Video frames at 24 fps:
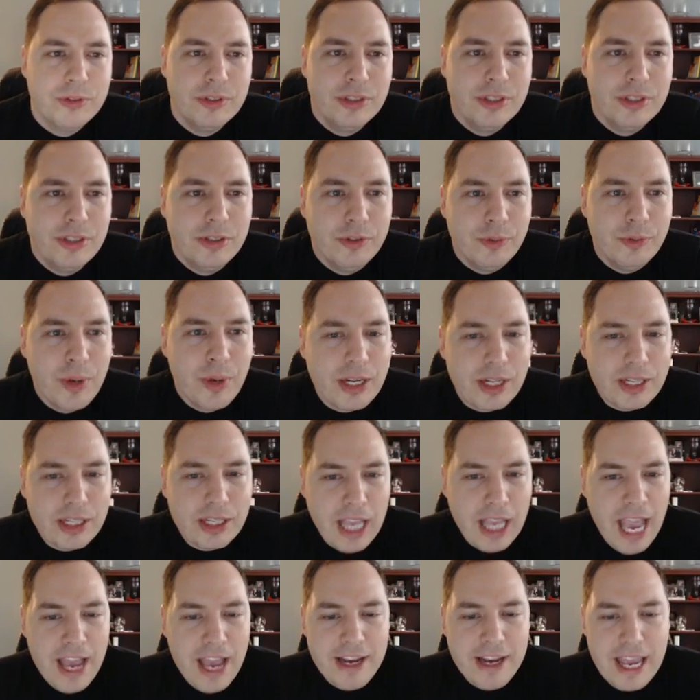We
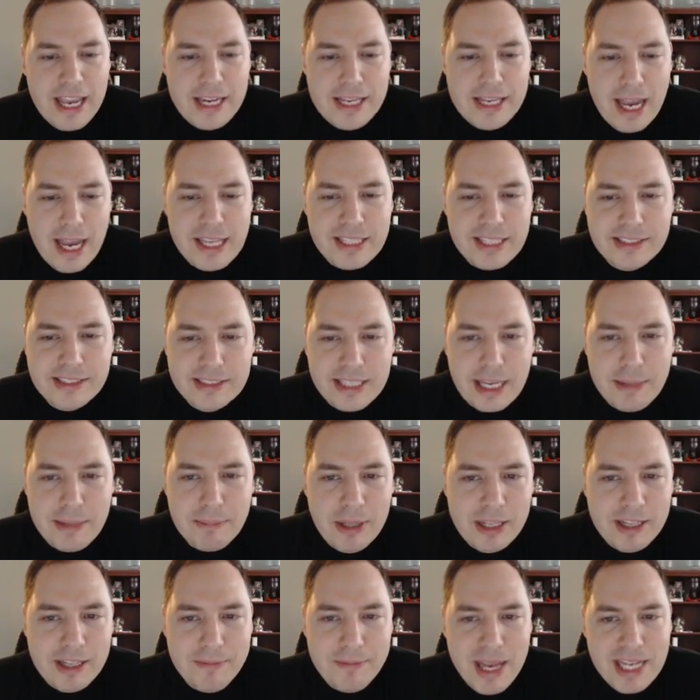had a nice sampling
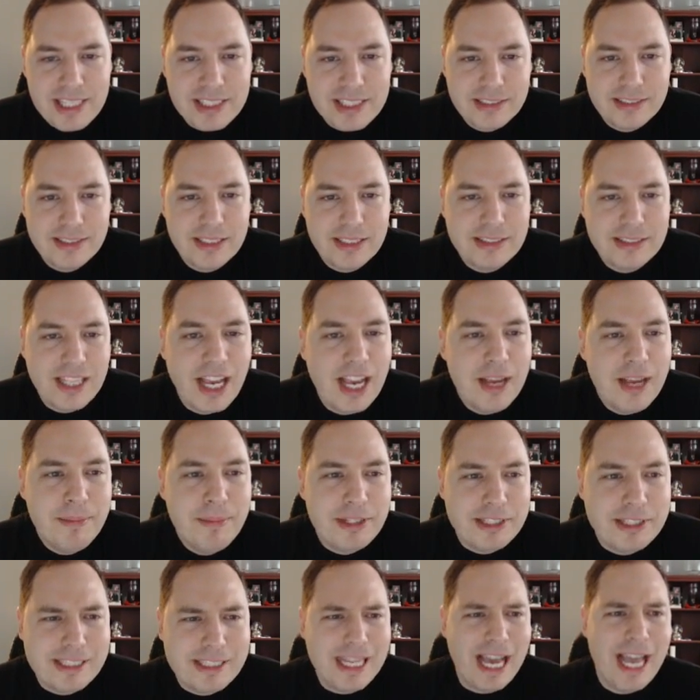of matches this time.
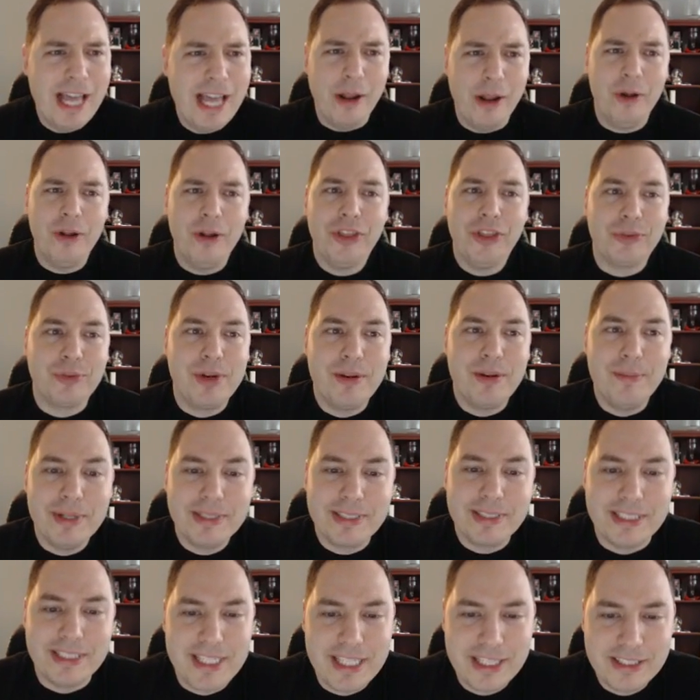It's not all 3
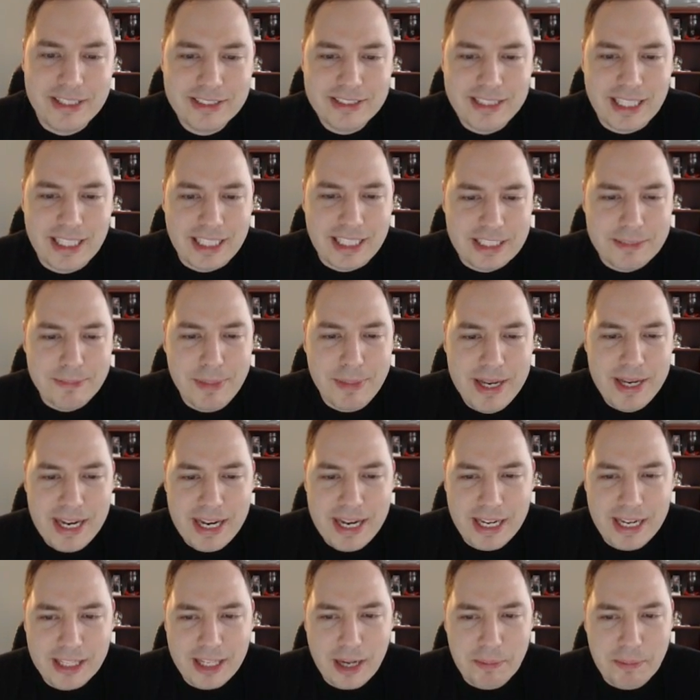Musketeers like it's been in a
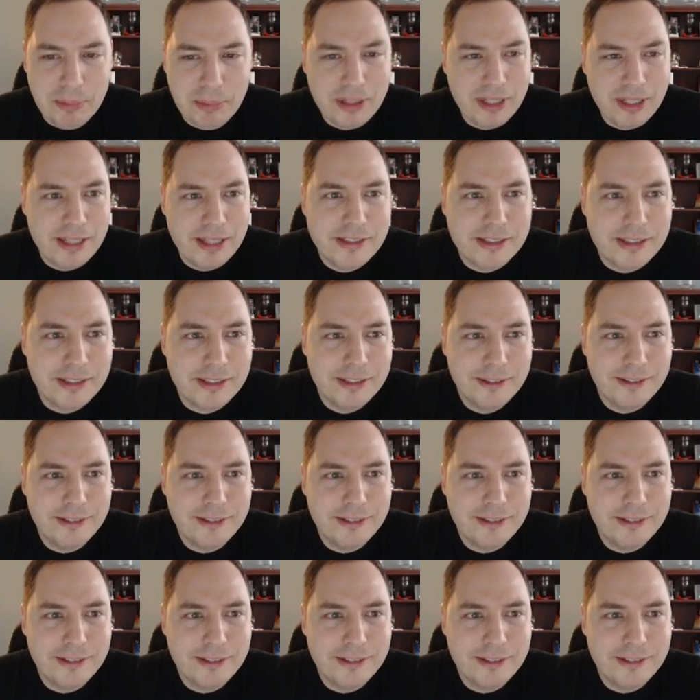couple other